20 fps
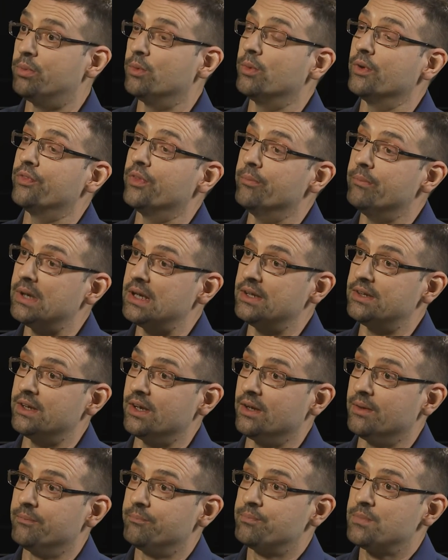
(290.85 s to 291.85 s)
with the media.
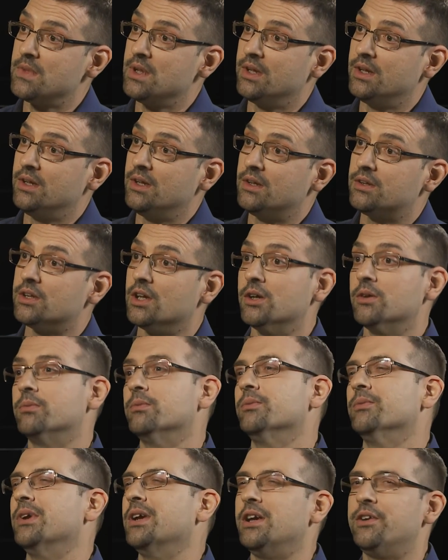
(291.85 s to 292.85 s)
So,
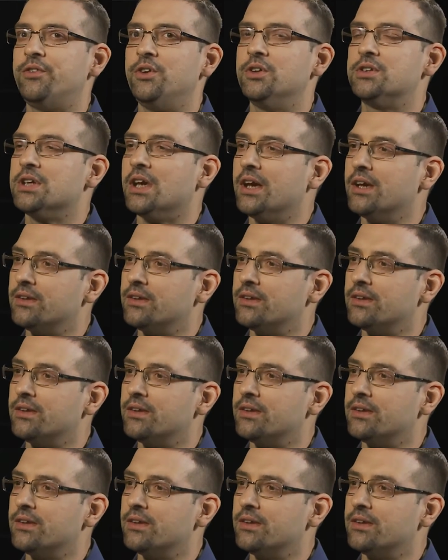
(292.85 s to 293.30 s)
if you take